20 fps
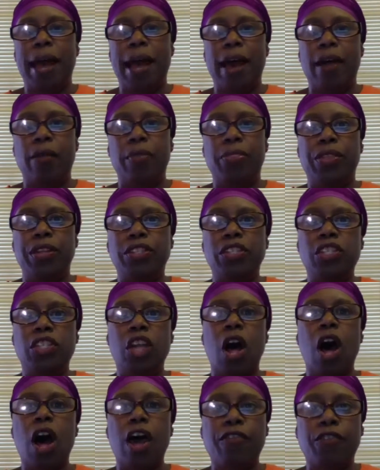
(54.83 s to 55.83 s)
about the
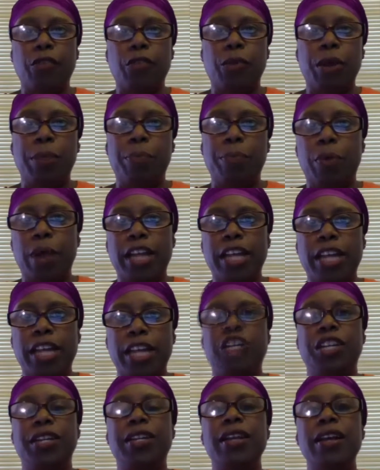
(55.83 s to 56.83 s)
soft
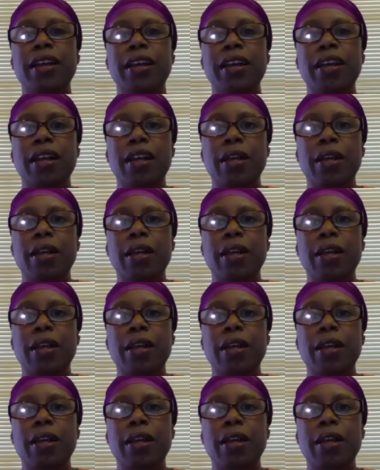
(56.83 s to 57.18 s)
repression